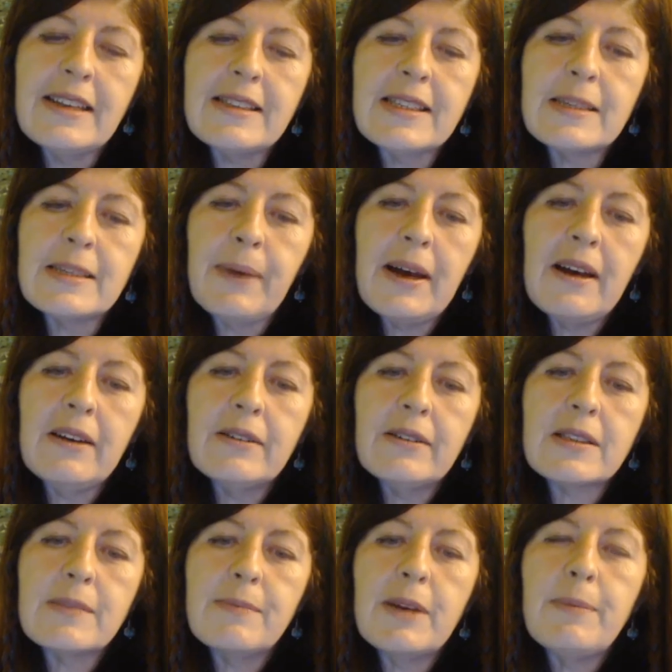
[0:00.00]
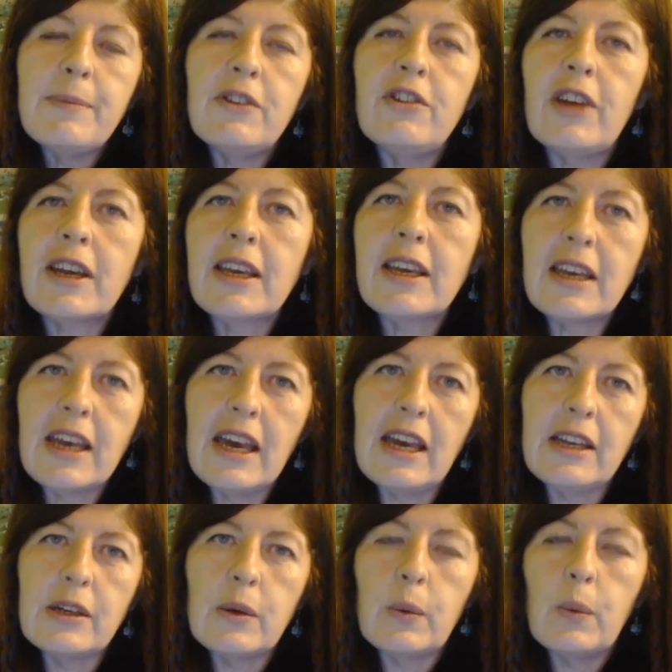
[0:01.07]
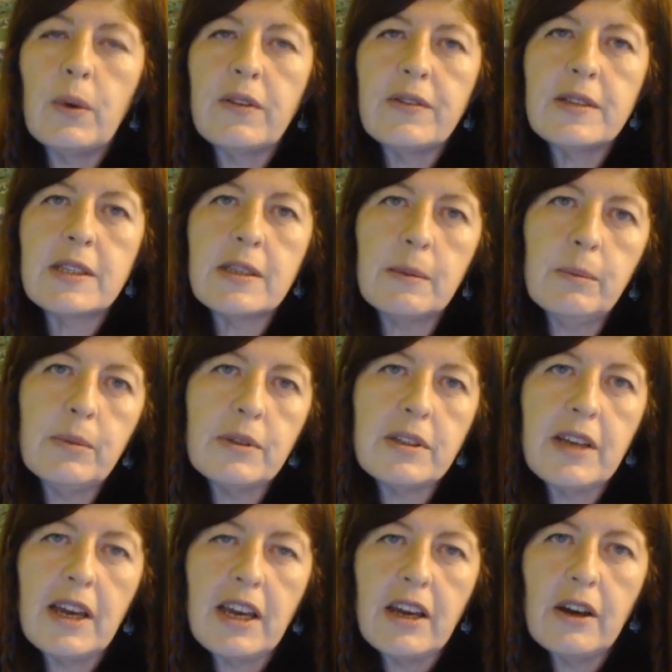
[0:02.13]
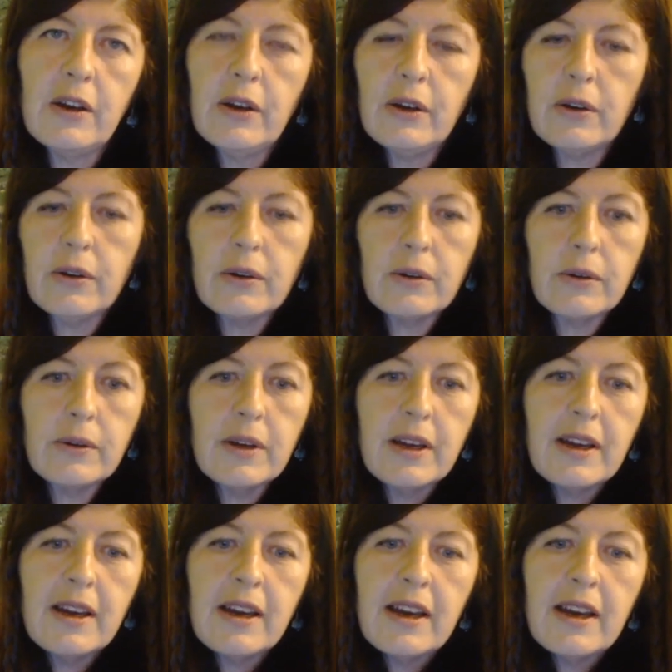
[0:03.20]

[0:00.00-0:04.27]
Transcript: It's about maybe checking in with somebody who's